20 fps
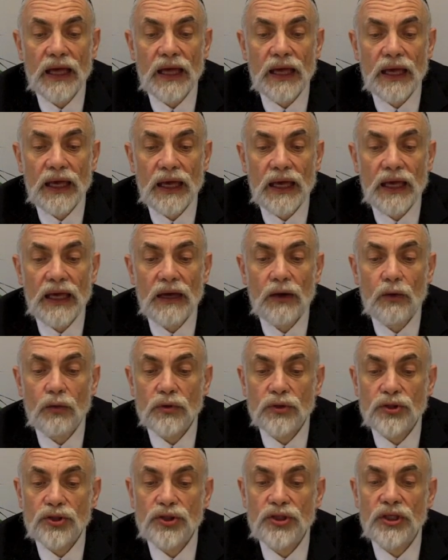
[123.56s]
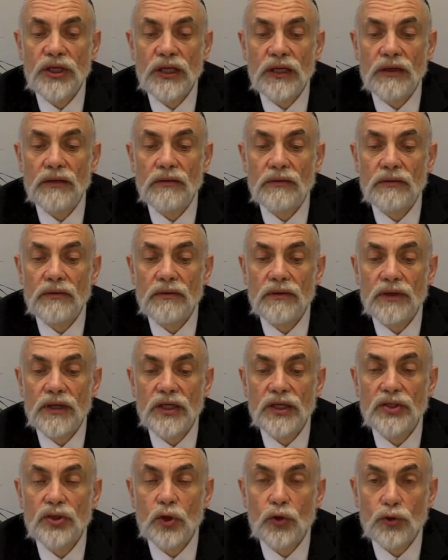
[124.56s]
he or she
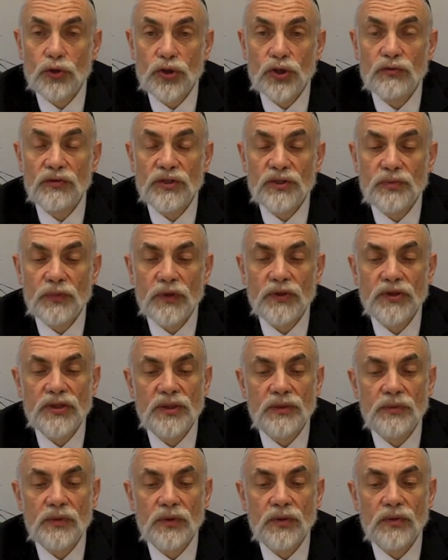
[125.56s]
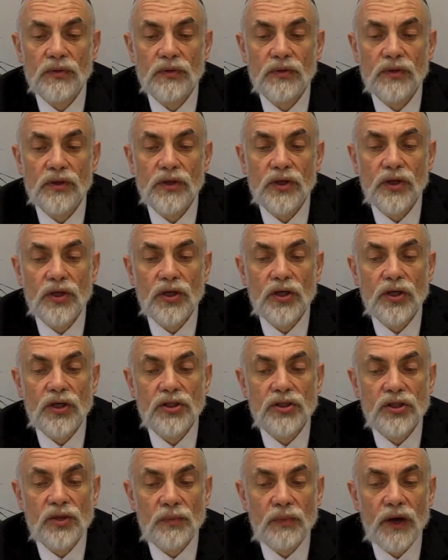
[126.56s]
is also responsible
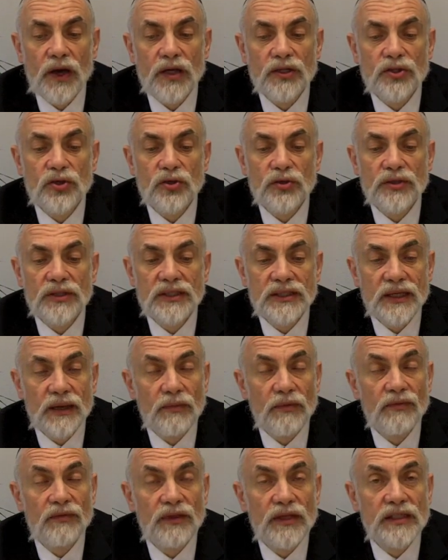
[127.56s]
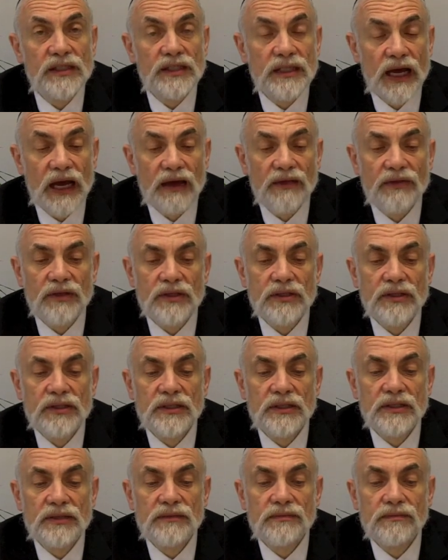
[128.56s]
to pass on some of this to
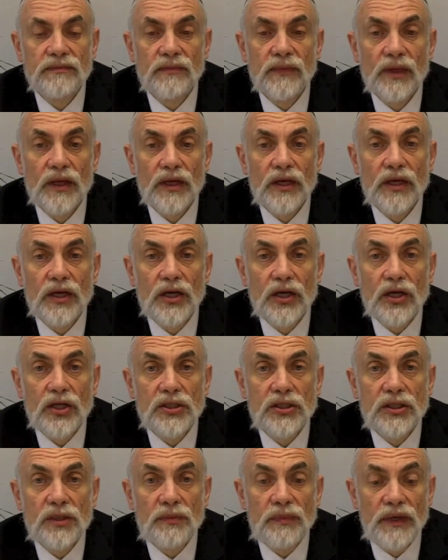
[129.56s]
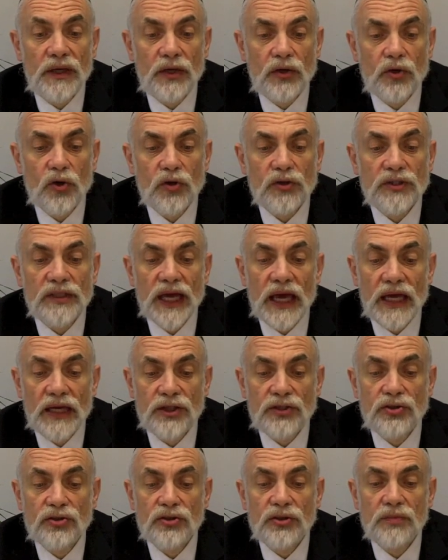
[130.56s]
others, to be God's
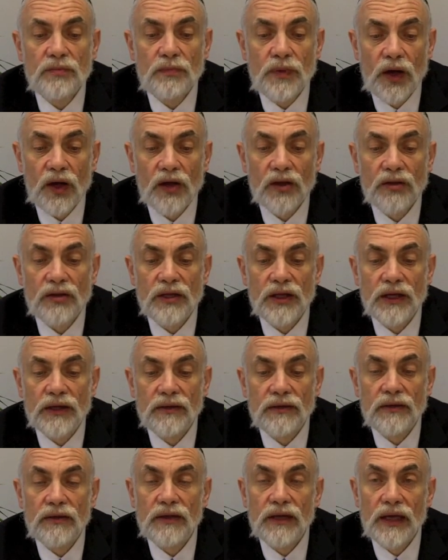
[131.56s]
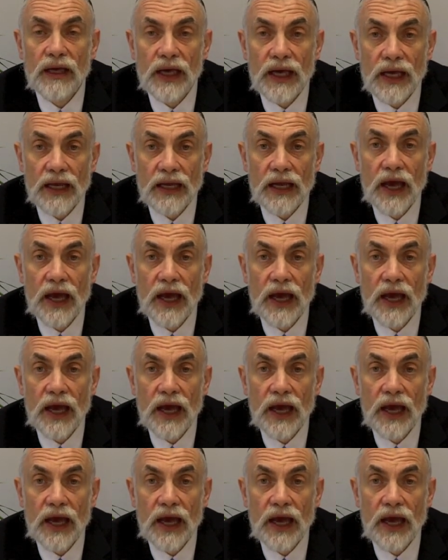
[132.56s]
agent and partner in